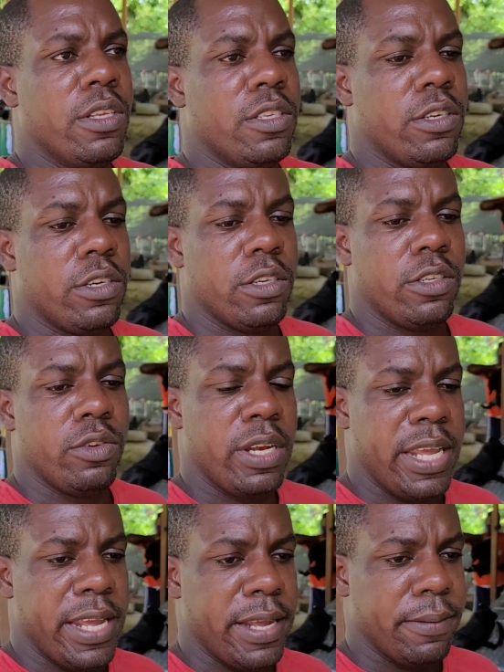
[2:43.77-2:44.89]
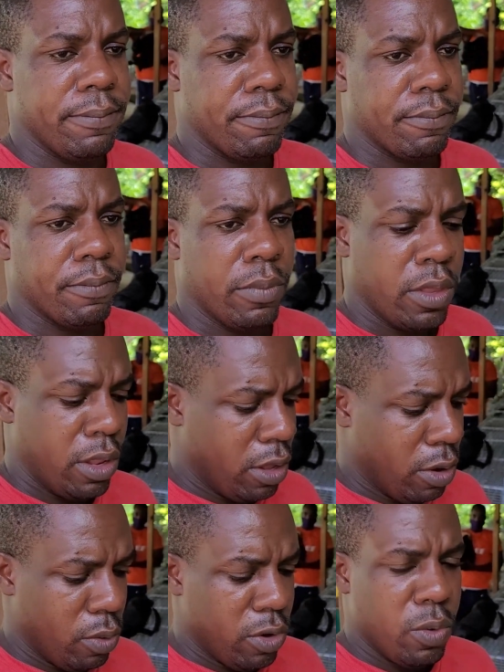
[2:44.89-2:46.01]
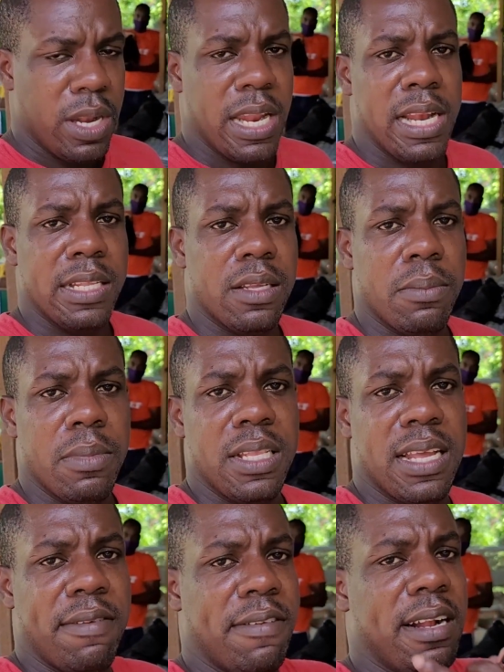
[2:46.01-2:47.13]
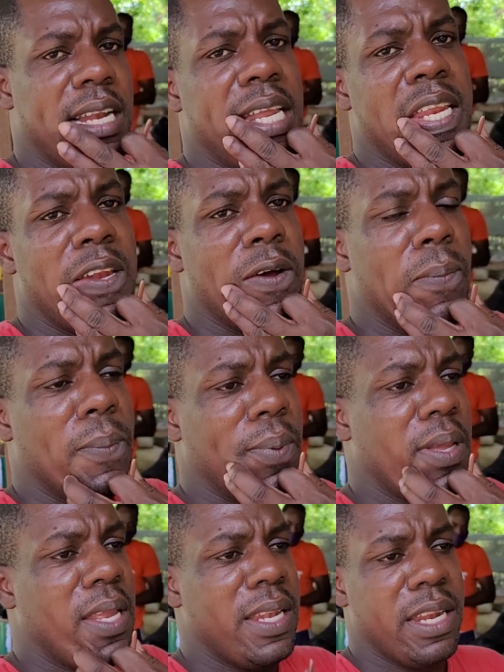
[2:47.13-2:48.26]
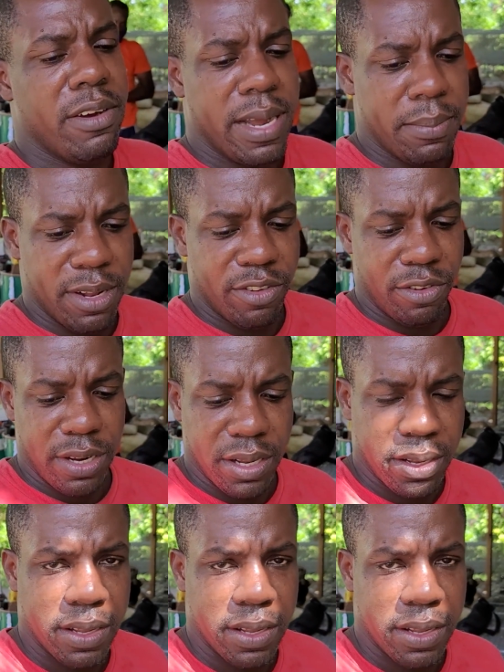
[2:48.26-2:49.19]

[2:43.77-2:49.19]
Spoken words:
So today, we're doing a little bit of cleaning up in the rabbitry,